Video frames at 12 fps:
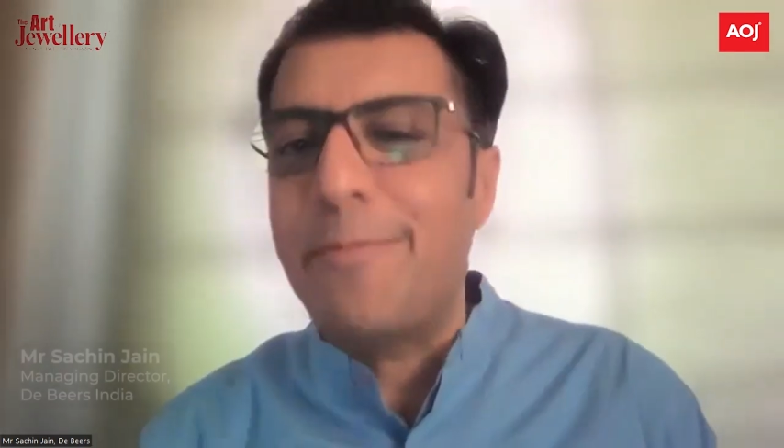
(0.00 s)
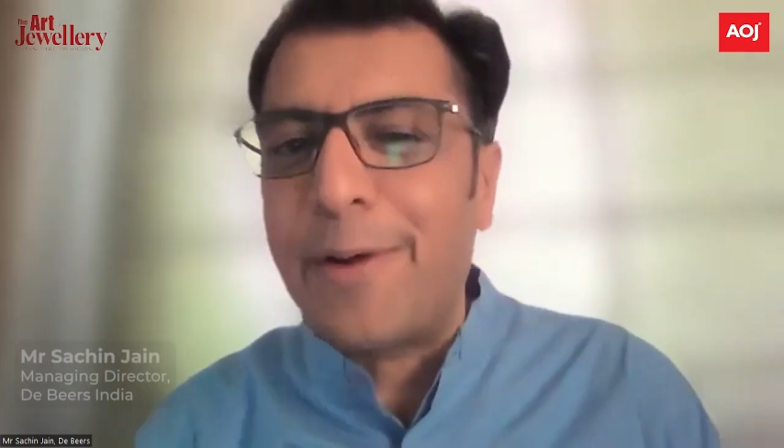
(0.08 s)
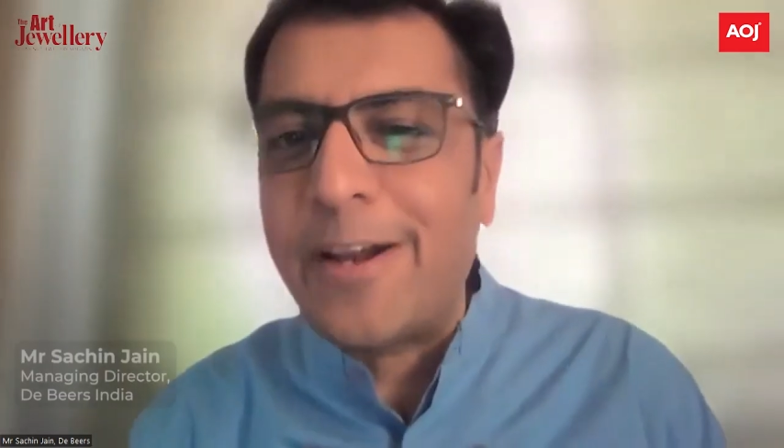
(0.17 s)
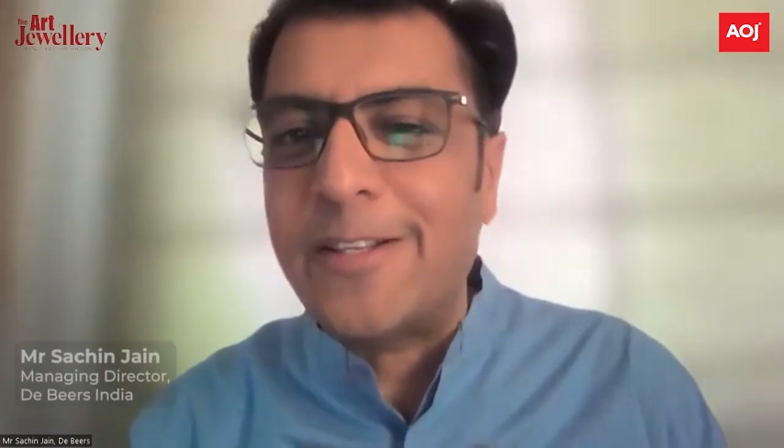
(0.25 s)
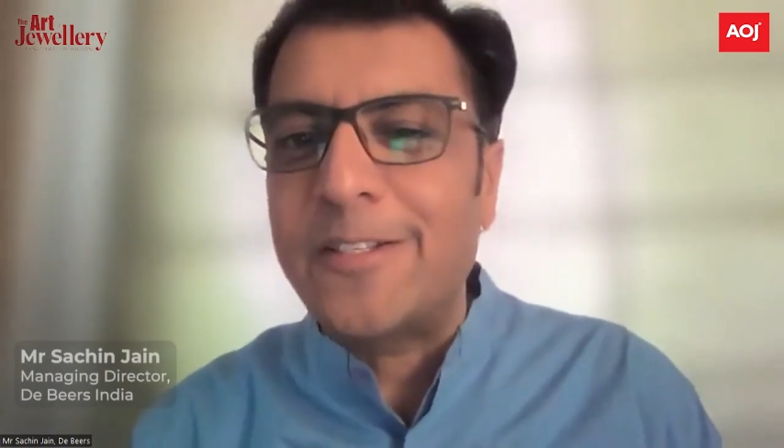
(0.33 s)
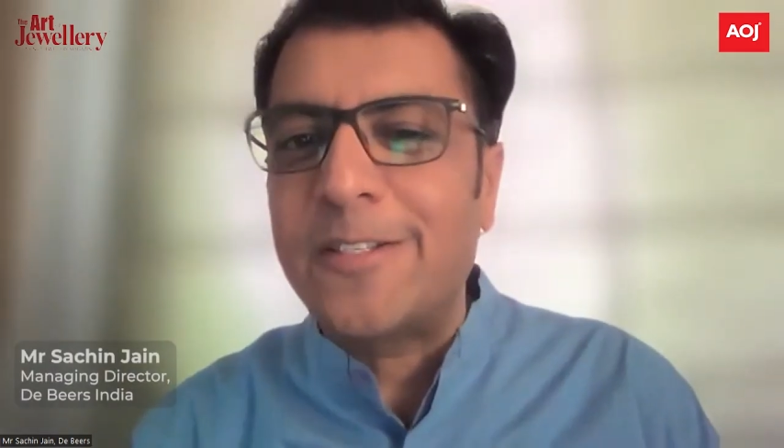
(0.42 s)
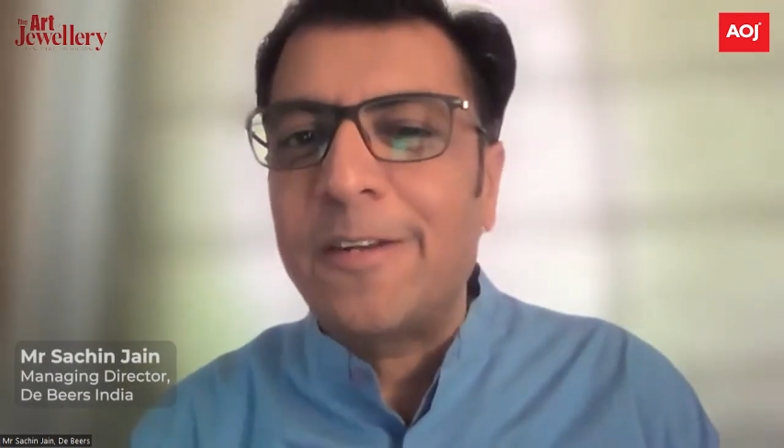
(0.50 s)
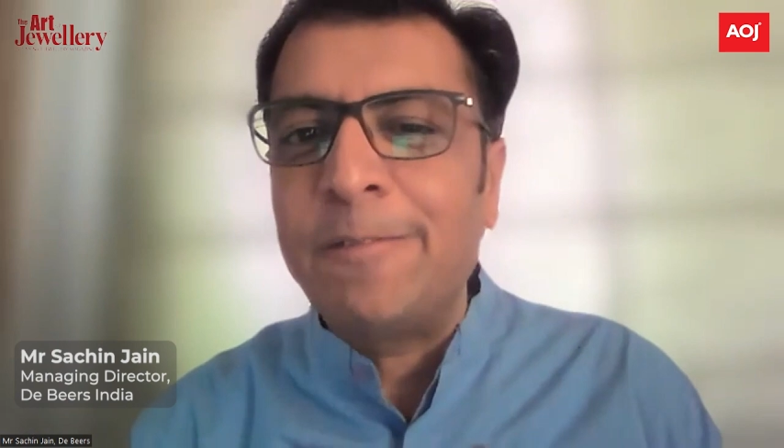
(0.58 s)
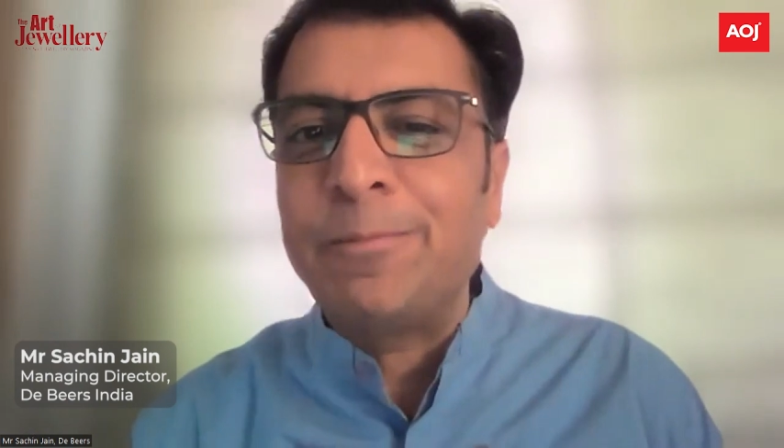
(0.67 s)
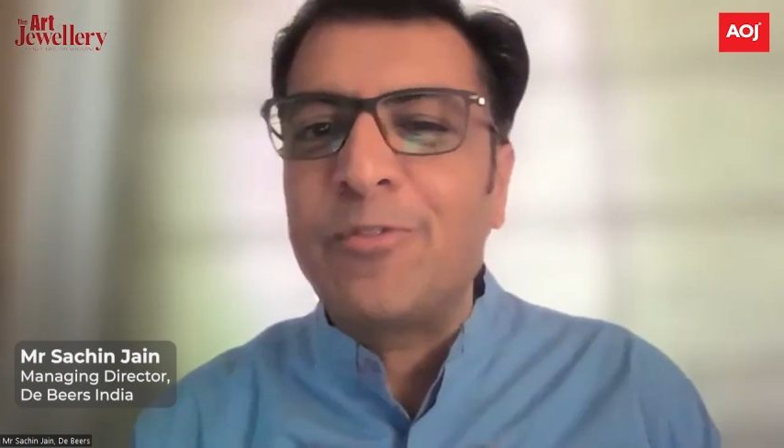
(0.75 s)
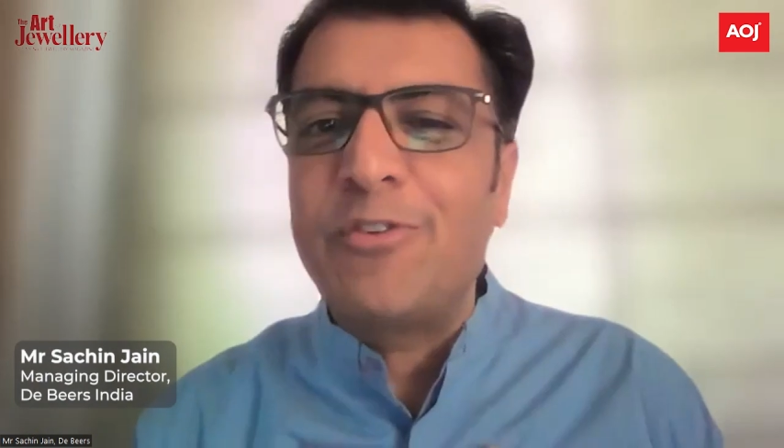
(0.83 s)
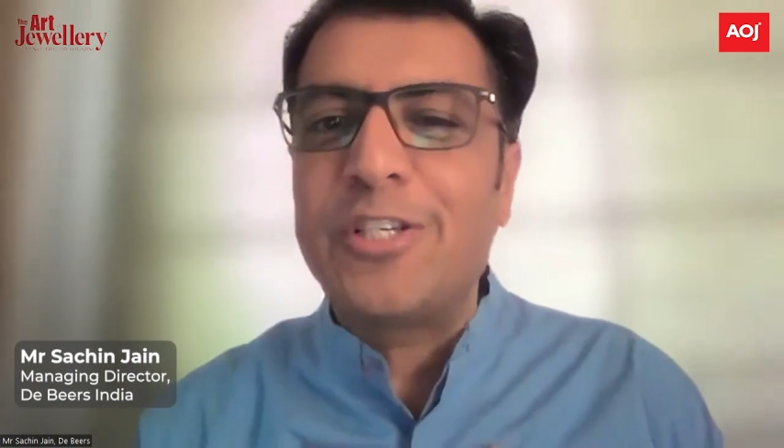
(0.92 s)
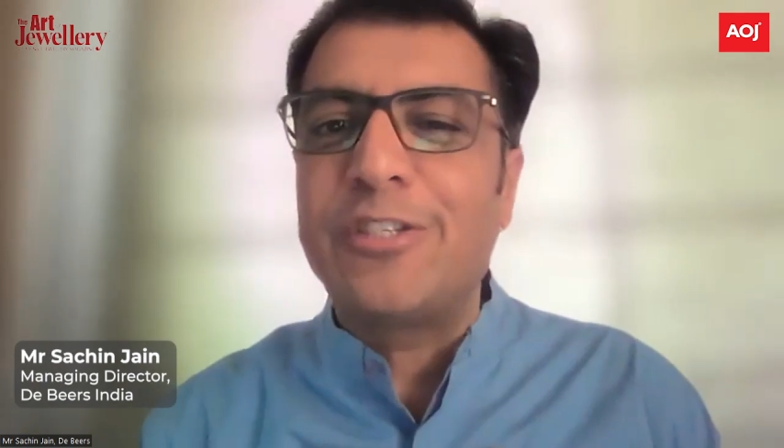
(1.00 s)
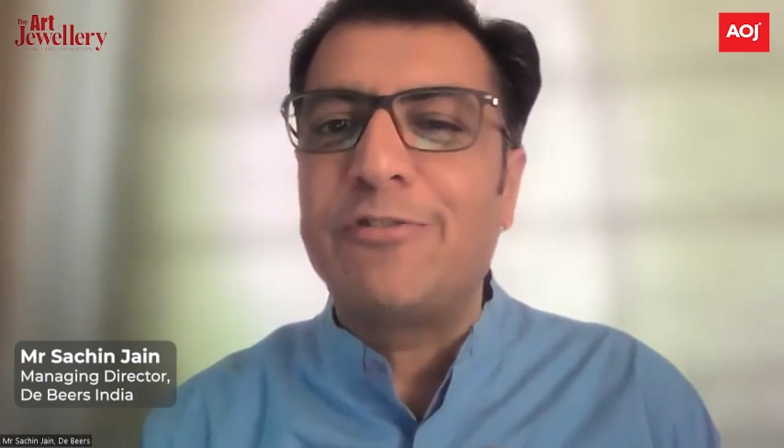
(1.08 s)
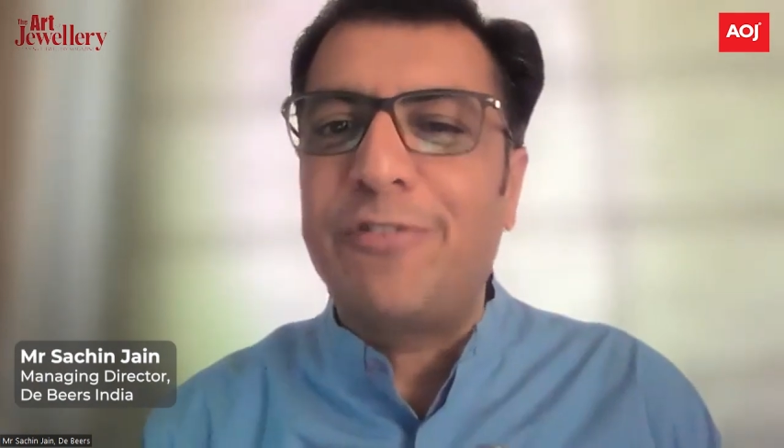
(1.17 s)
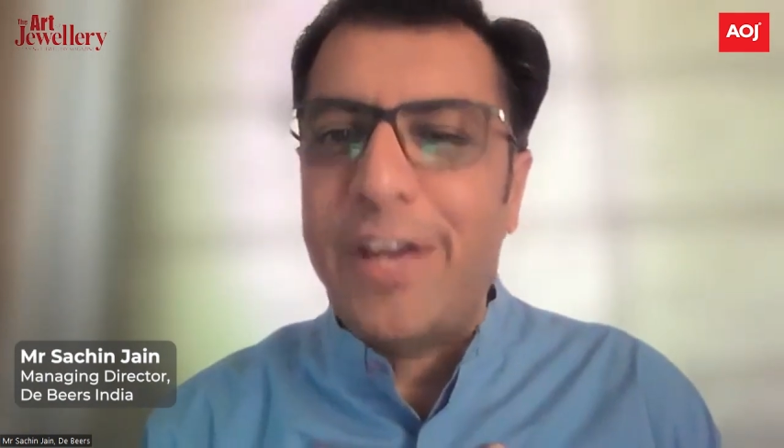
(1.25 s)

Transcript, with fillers: independence, which is